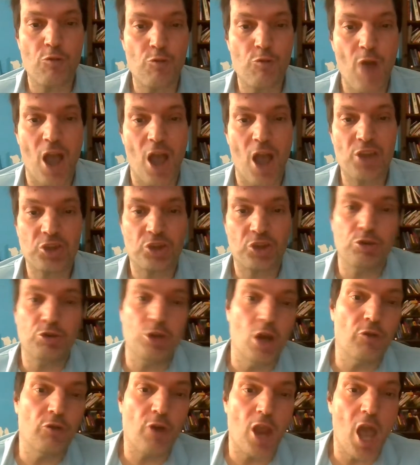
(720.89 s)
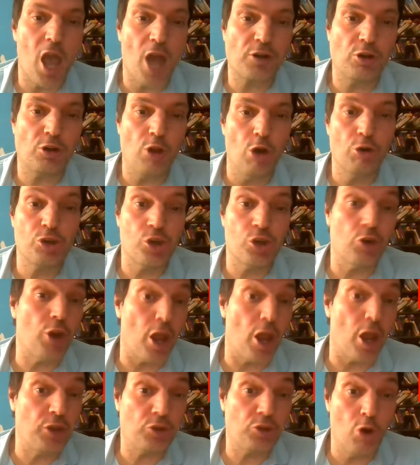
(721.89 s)
roster never had closure,
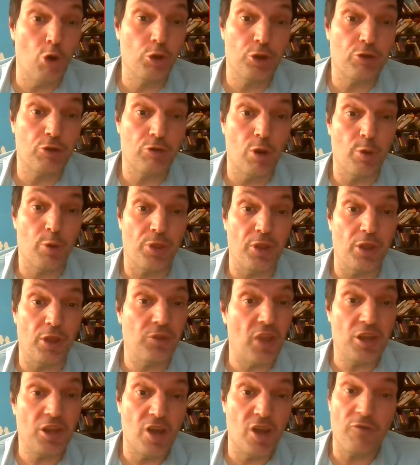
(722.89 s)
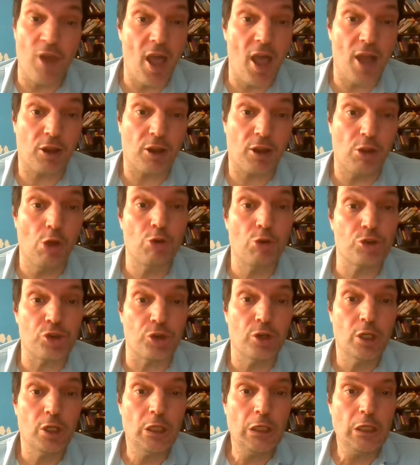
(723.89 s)
and I totally agree with it. They never had
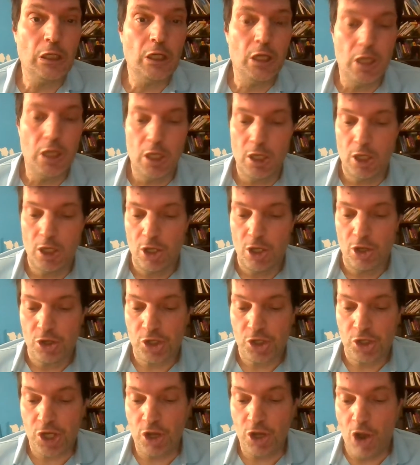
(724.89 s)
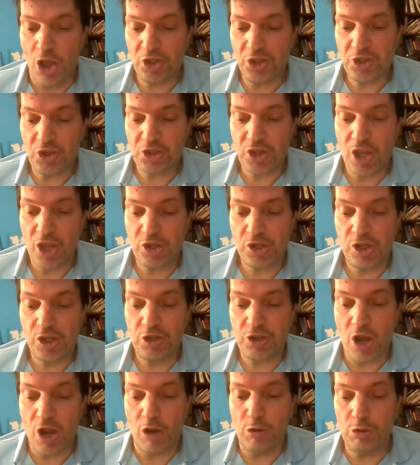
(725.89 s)
closure. She also said she
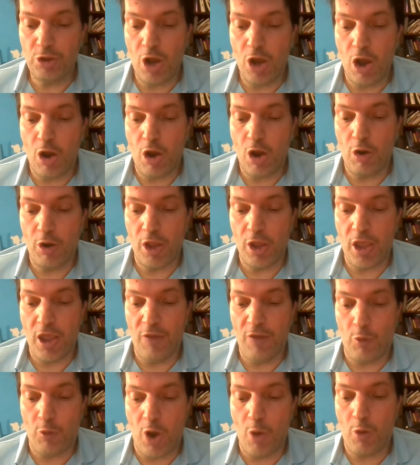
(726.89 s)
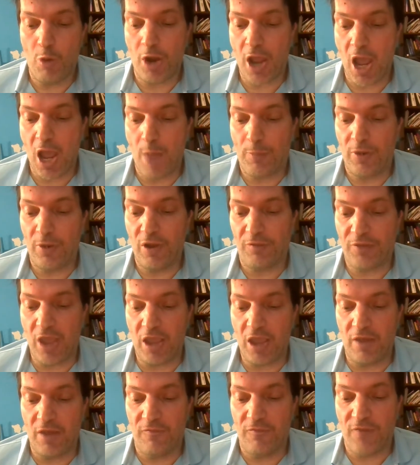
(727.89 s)
don't know what would have happened if
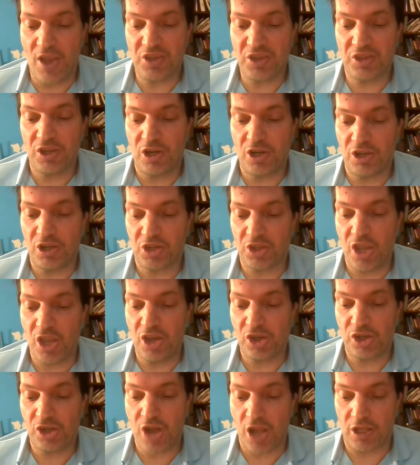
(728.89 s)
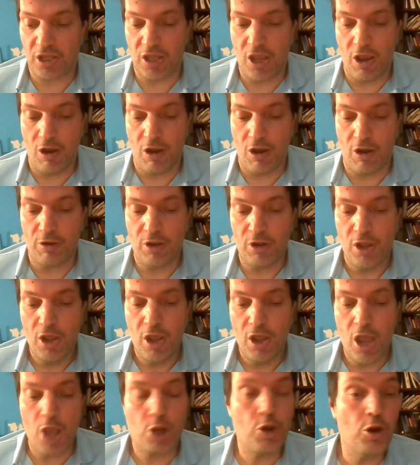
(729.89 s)
they invested in a station that cared.
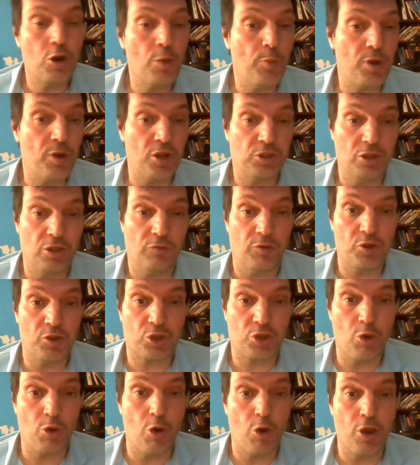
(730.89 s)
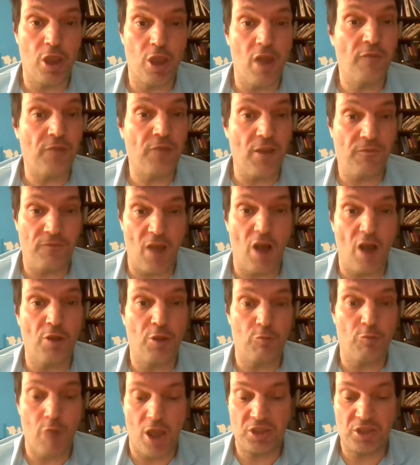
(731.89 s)
It could have been a different story if they found
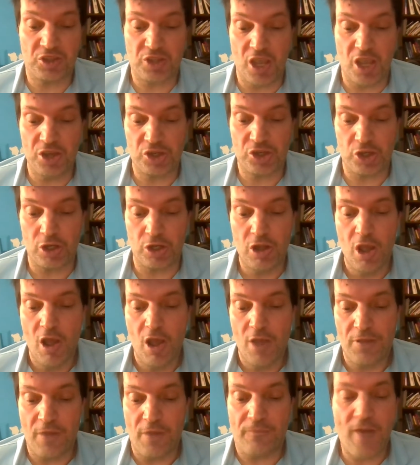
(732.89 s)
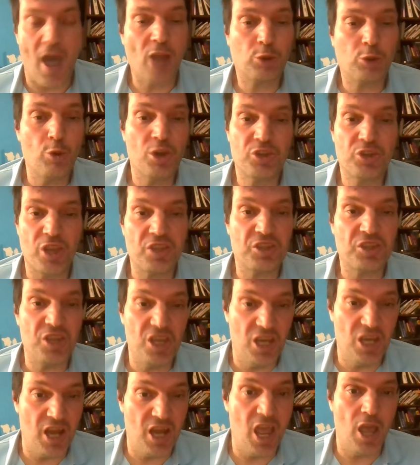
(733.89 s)
the right station. The fact was that
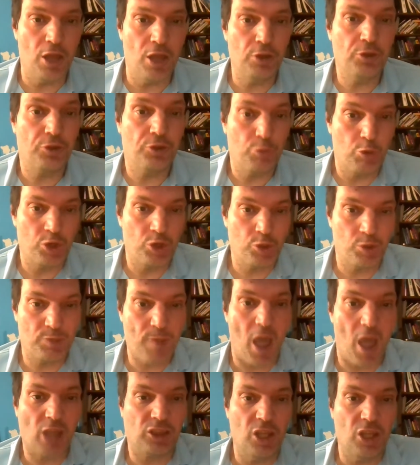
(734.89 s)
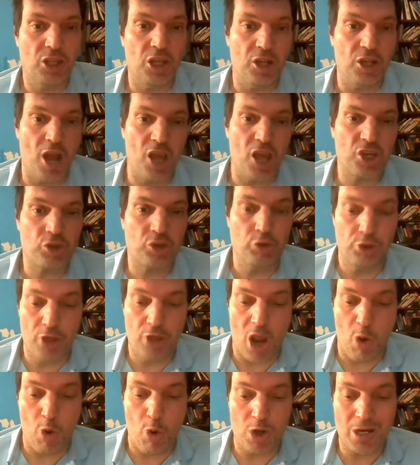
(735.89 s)
TNN, which was back in the national
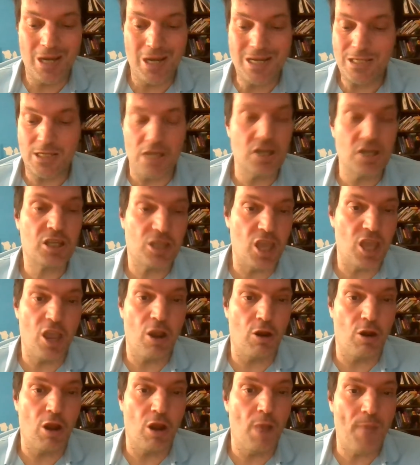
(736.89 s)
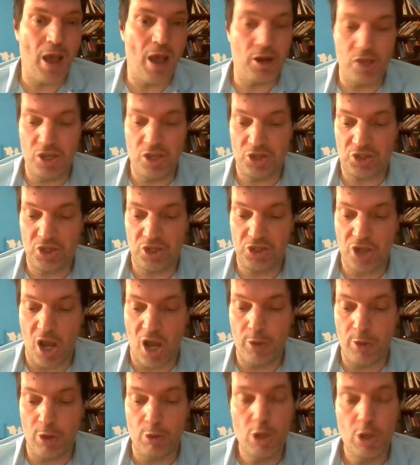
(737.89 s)
network, didn't care about
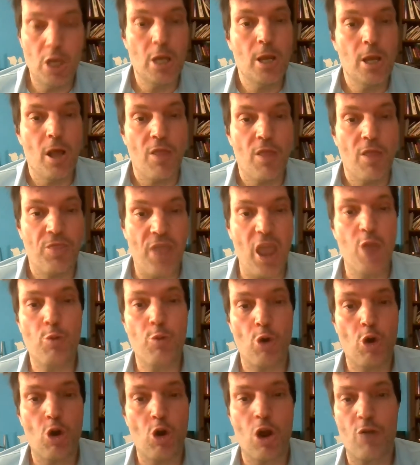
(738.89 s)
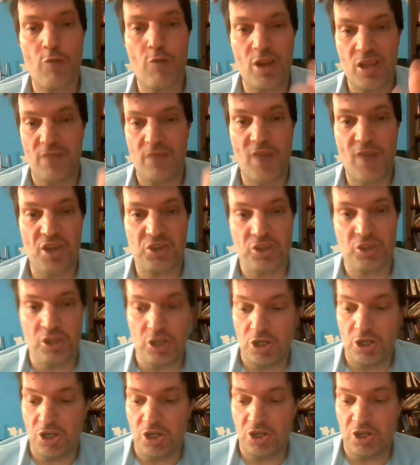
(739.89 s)
ECW. They were already
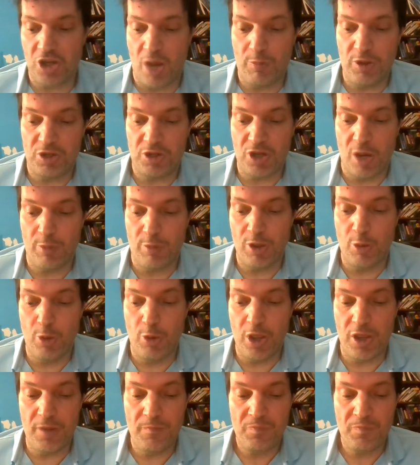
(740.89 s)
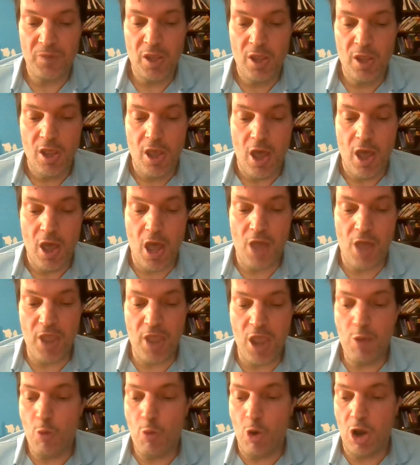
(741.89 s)
invested into WWE, and
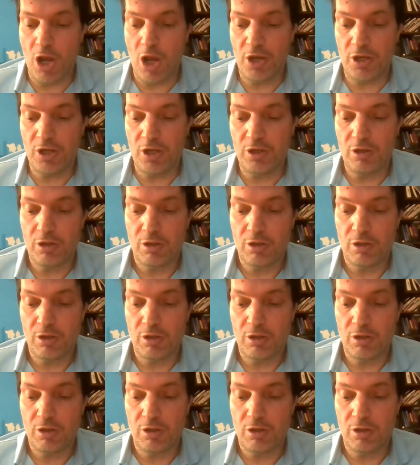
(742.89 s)
they wanted,